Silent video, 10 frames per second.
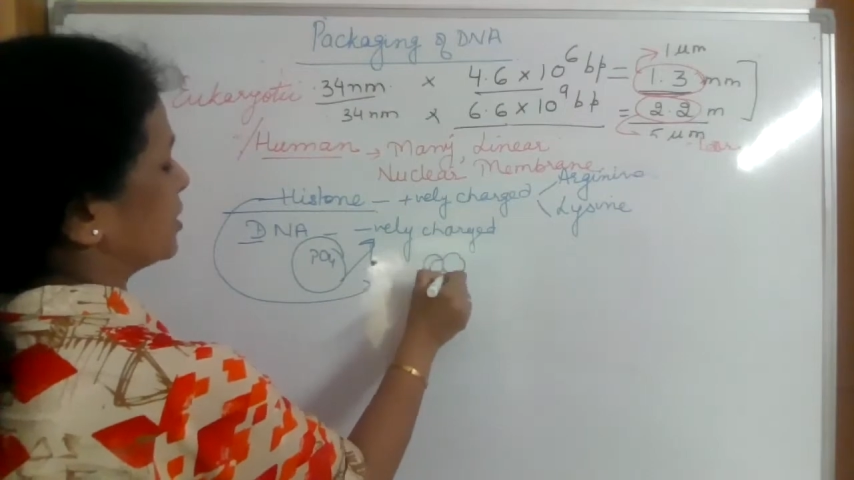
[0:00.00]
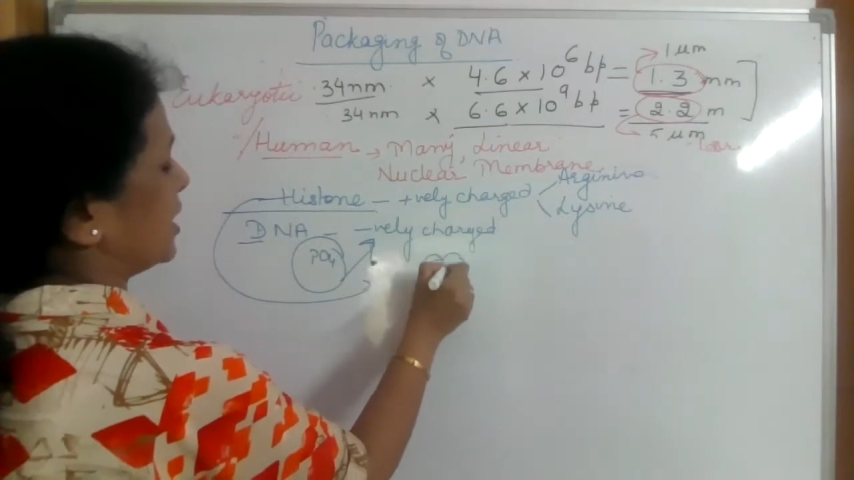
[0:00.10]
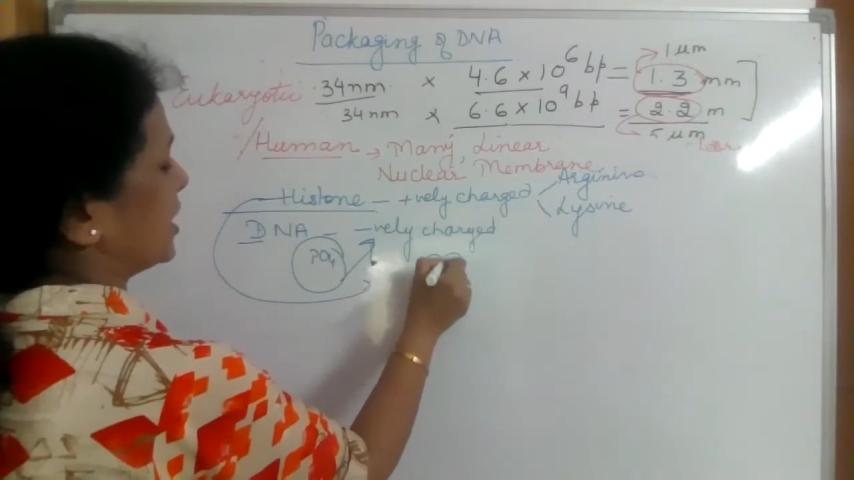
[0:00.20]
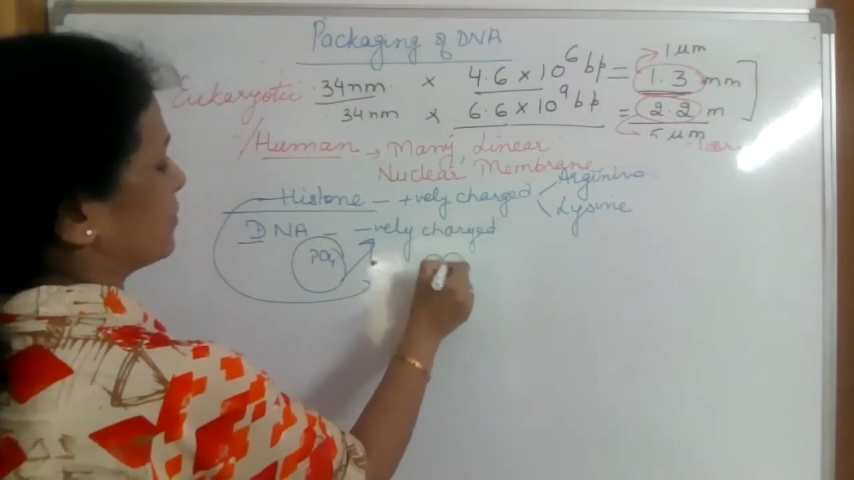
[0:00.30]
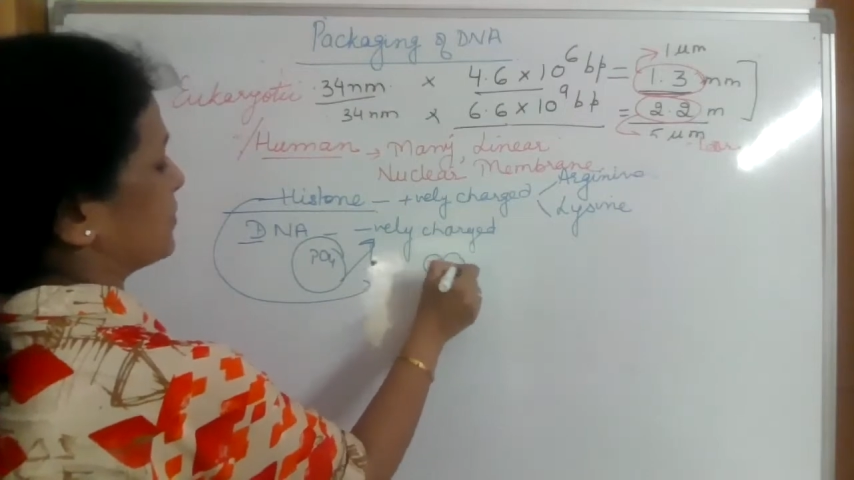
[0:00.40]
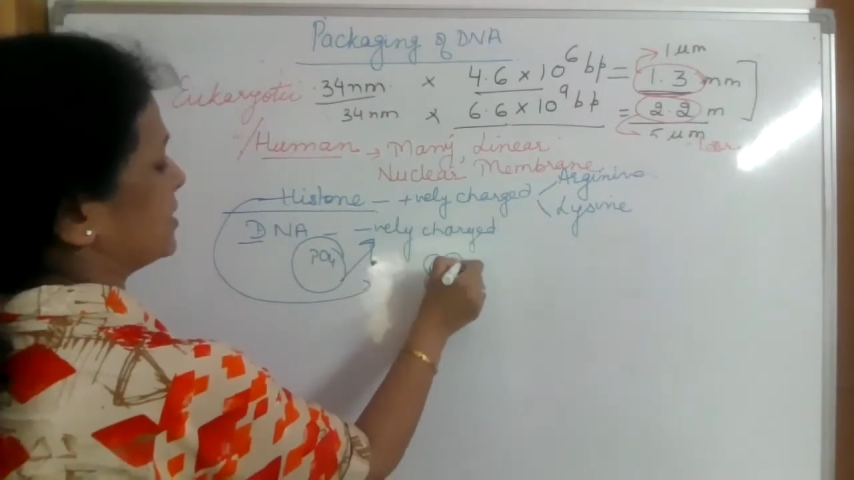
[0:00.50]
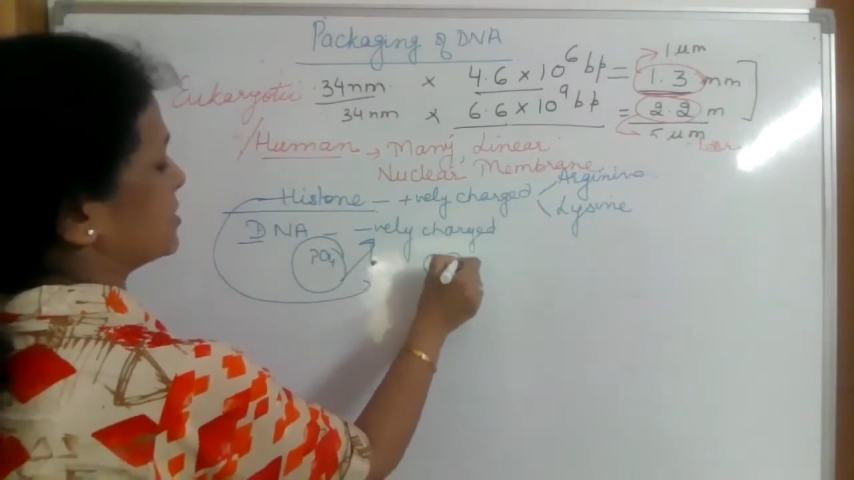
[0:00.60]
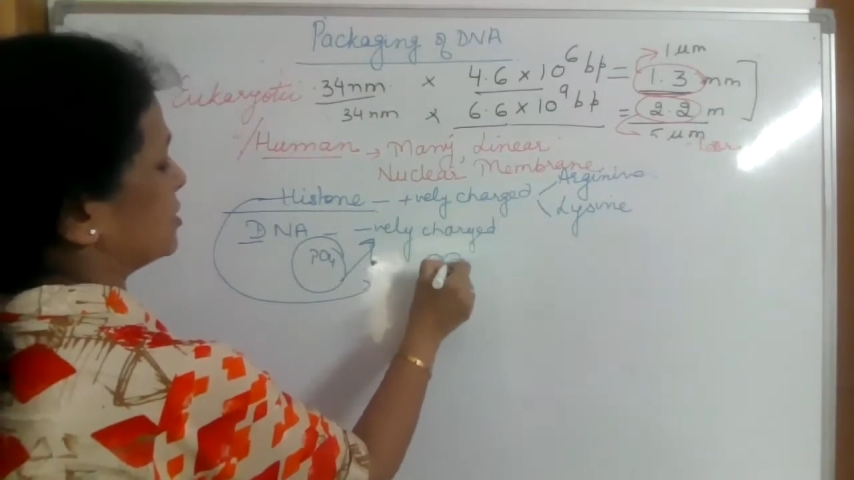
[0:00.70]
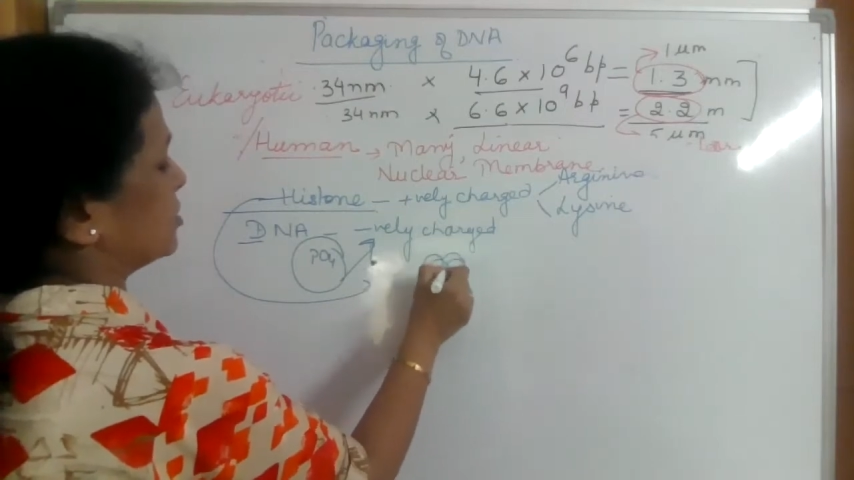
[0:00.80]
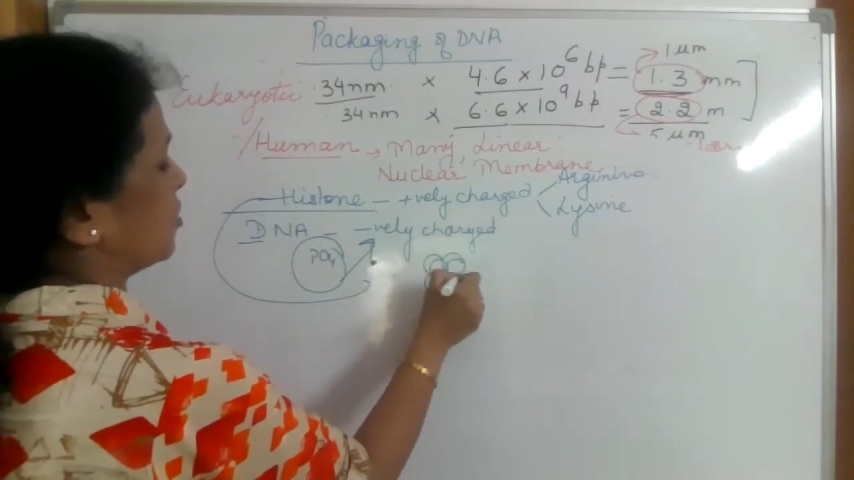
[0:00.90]
are
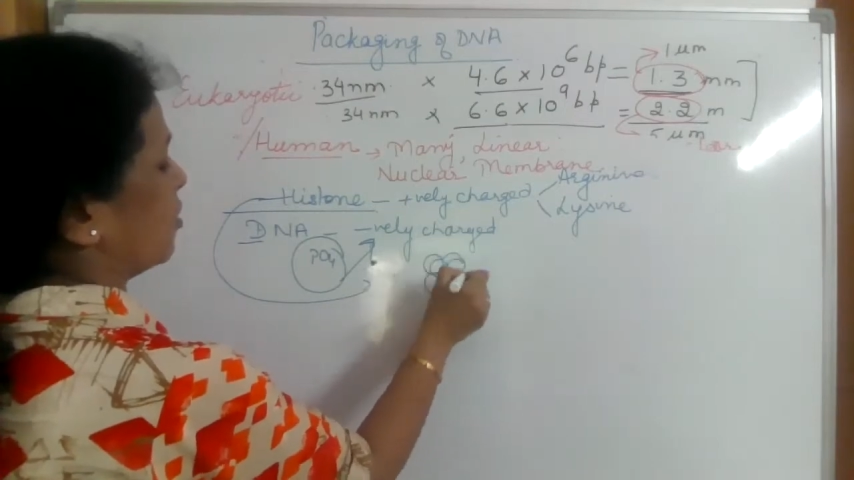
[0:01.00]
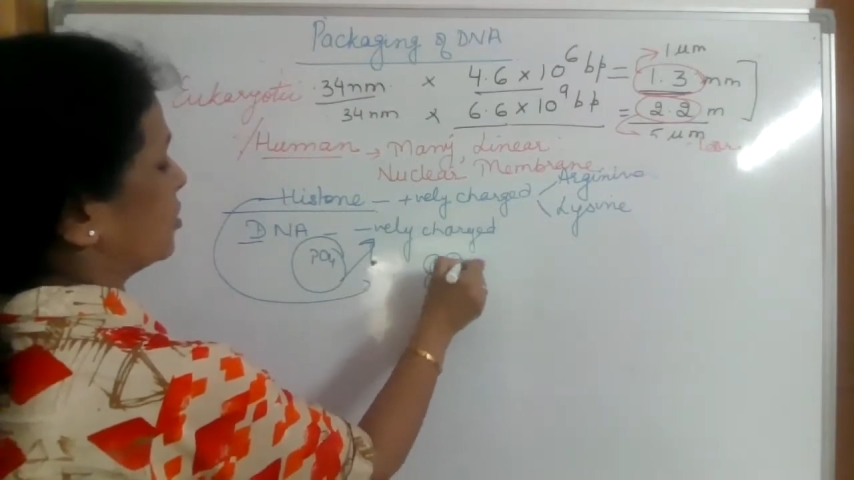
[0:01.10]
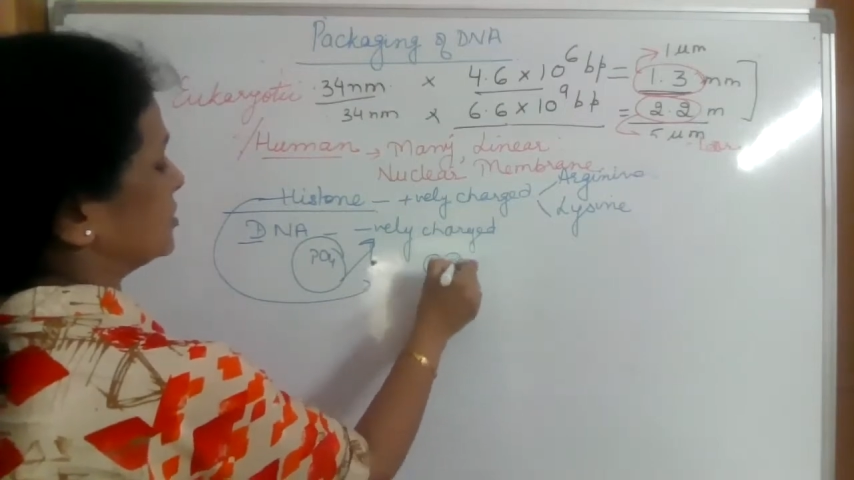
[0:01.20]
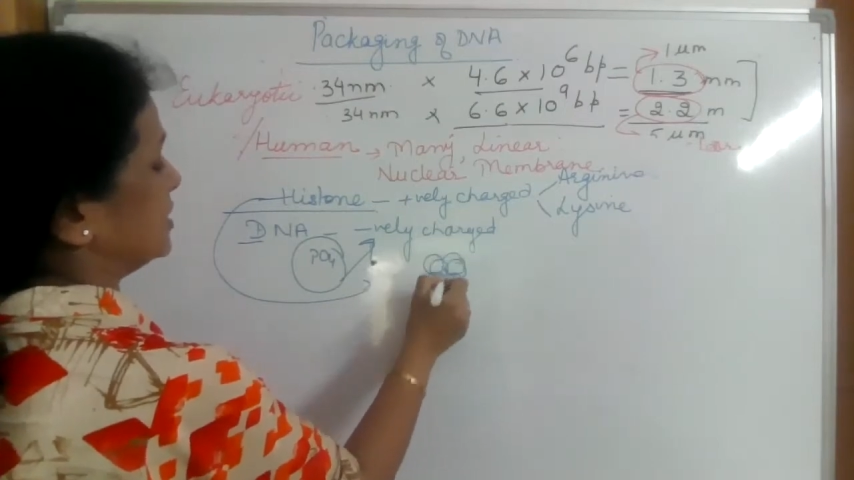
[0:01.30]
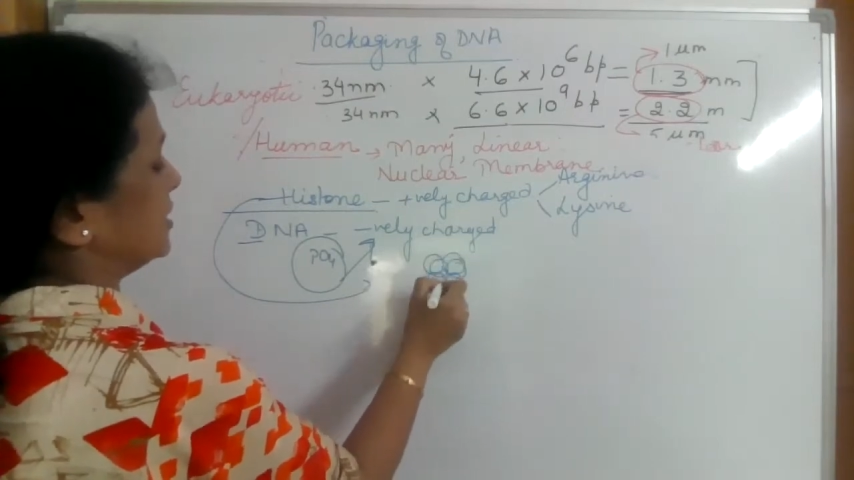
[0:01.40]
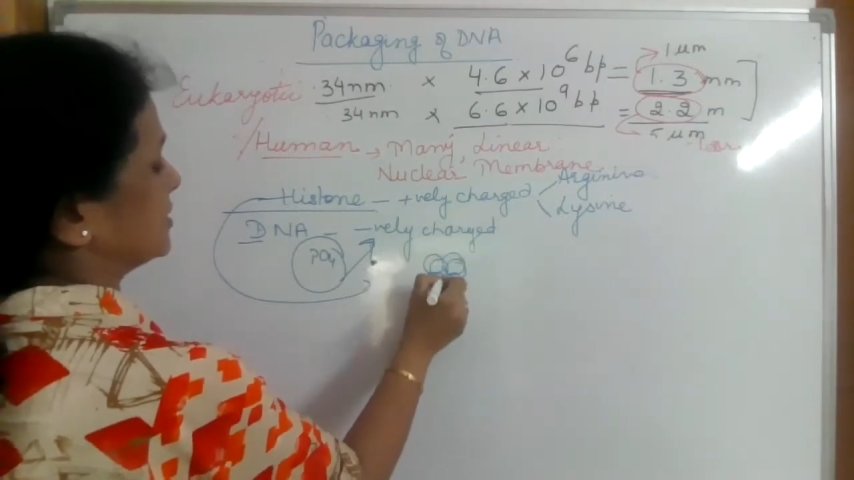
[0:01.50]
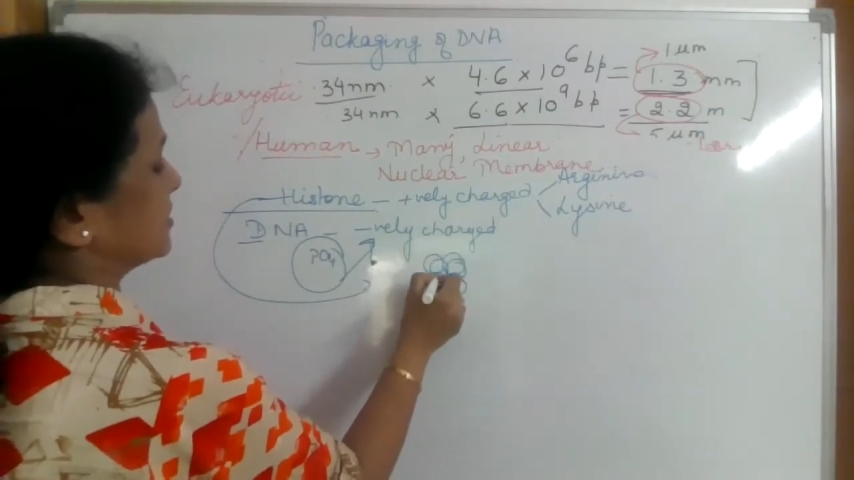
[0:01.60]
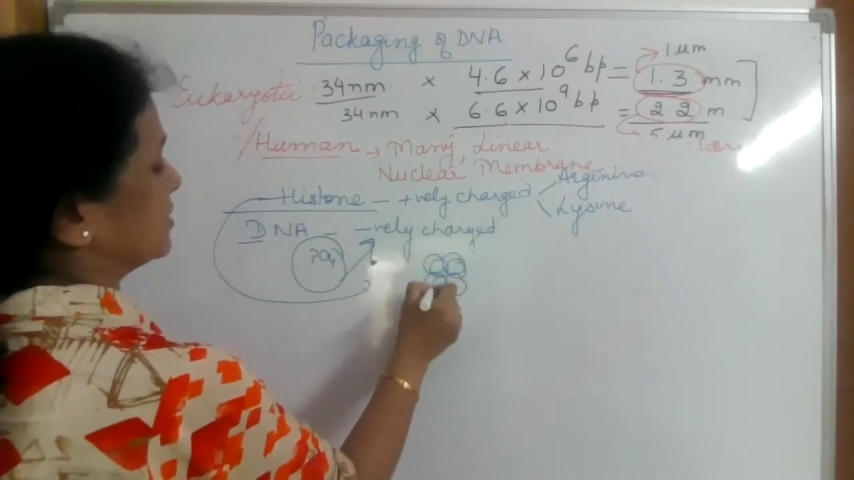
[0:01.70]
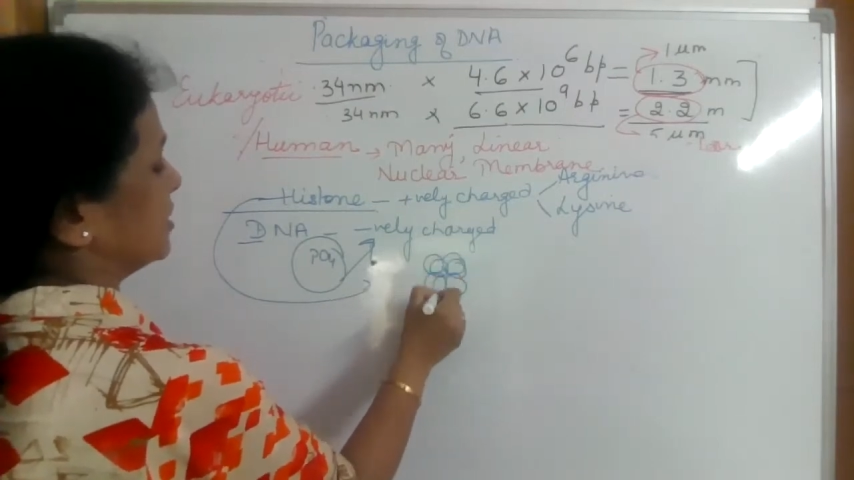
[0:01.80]
present on this.